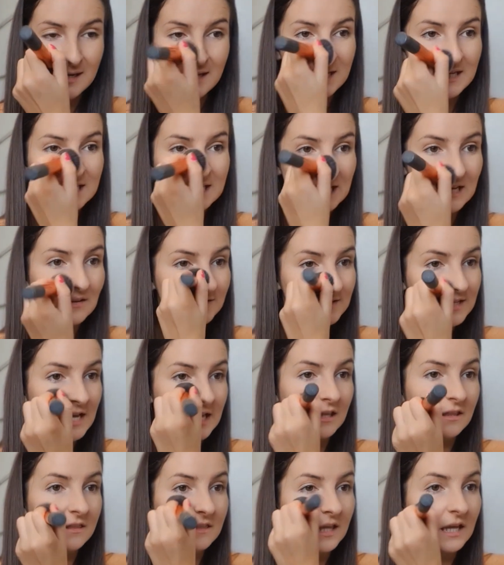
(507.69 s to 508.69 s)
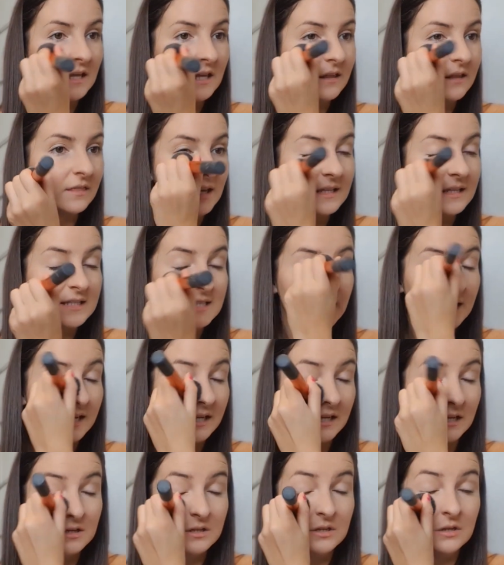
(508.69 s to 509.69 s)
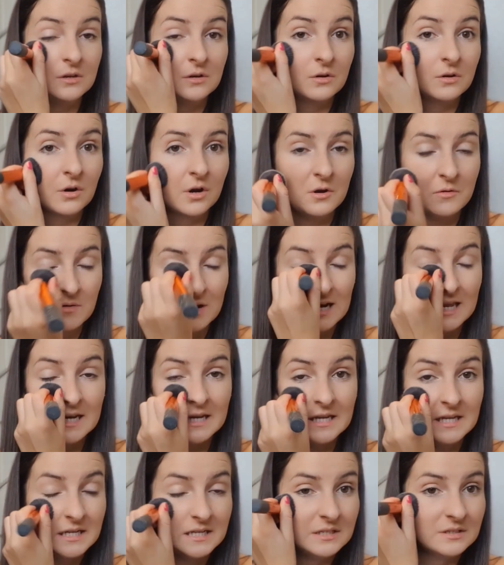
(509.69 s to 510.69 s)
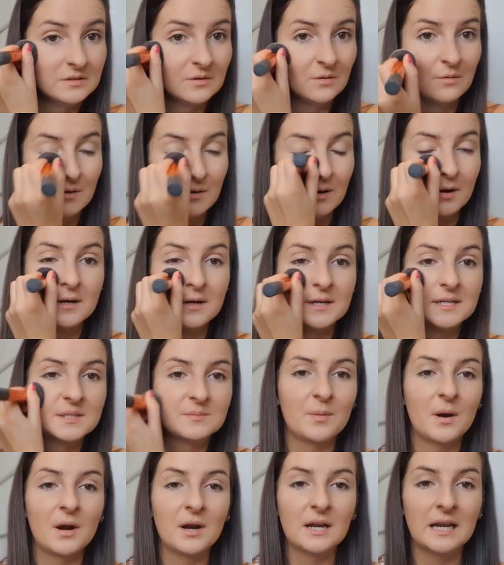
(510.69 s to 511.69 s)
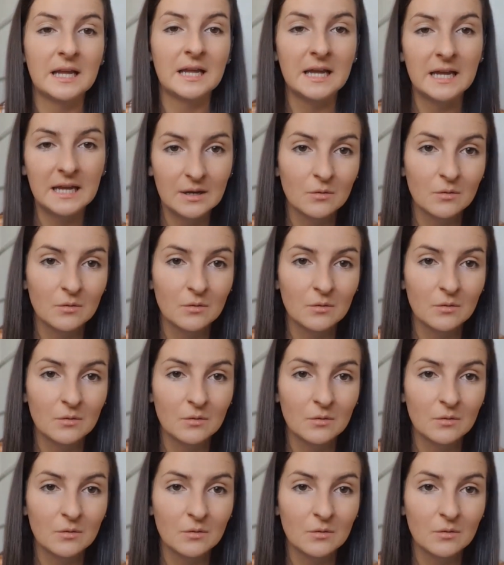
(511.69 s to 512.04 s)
She loves anything that's like unicorn related or sparkly